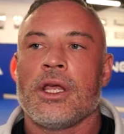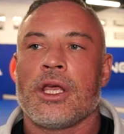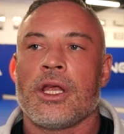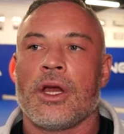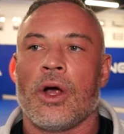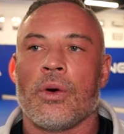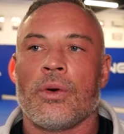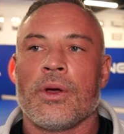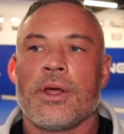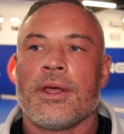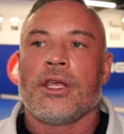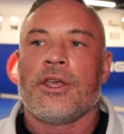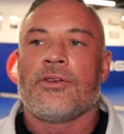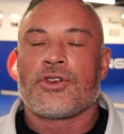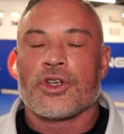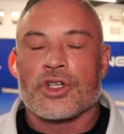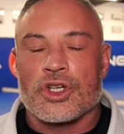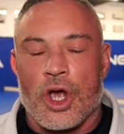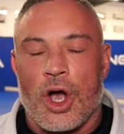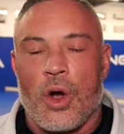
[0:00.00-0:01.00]
You know, you've
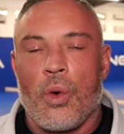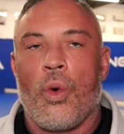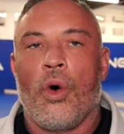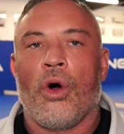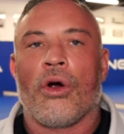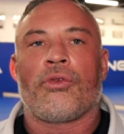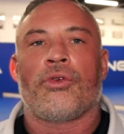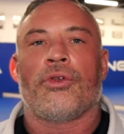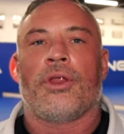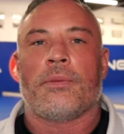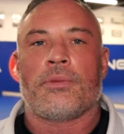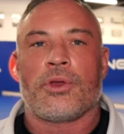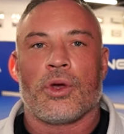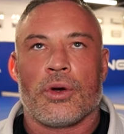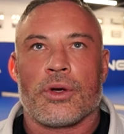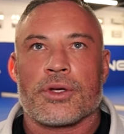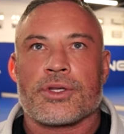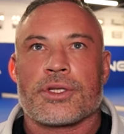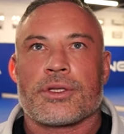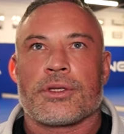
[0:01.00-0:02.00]
just got to walk through them
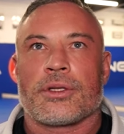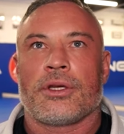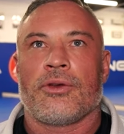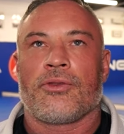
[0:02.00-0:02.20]
doors.